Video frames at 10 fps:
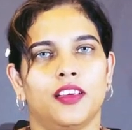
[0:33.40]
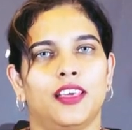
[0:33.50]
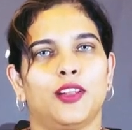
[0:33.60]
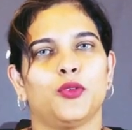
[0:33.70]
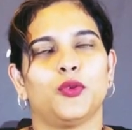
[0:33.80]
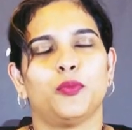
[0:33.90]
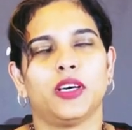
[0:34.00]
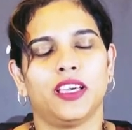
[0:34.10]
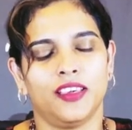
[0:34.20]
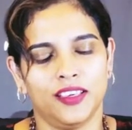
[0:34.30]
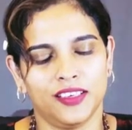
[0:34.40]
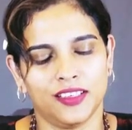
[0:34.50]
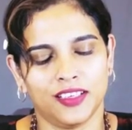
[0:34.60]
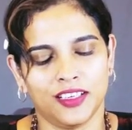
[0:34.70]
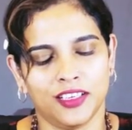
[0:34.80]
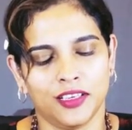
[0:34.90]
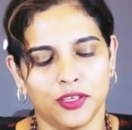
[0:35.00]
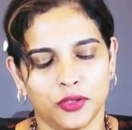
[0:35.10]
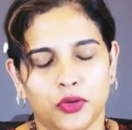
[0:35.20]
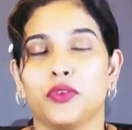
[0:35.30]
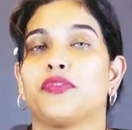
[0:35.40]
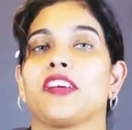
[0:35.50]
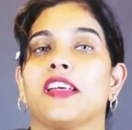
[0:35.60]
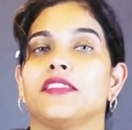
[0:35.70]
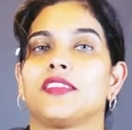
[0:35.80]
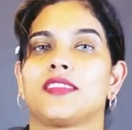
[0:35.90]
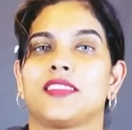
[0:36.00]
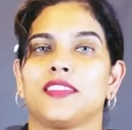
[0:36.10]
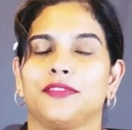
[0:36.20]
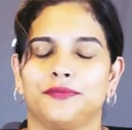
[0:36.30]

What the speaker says: Hello my good friends